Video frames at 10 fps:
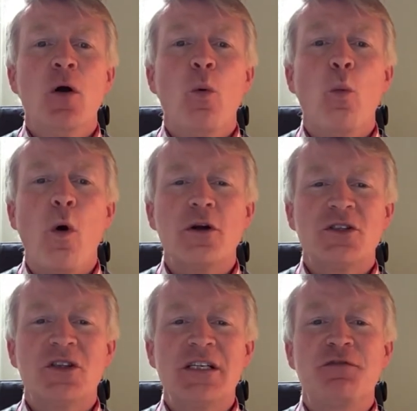Watch
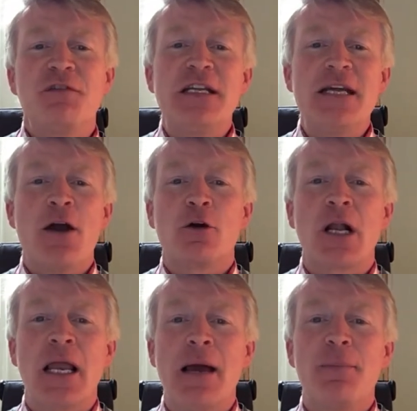this video
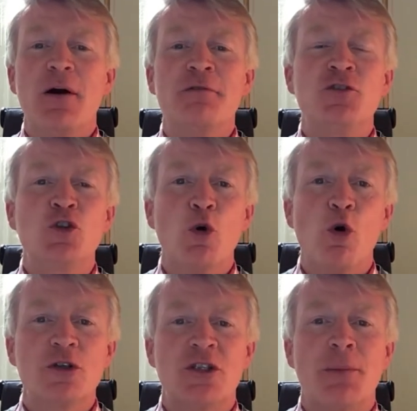clip of
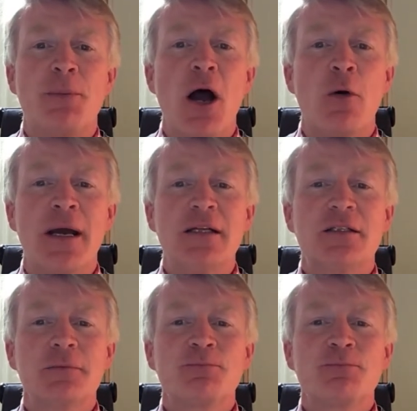George the Poet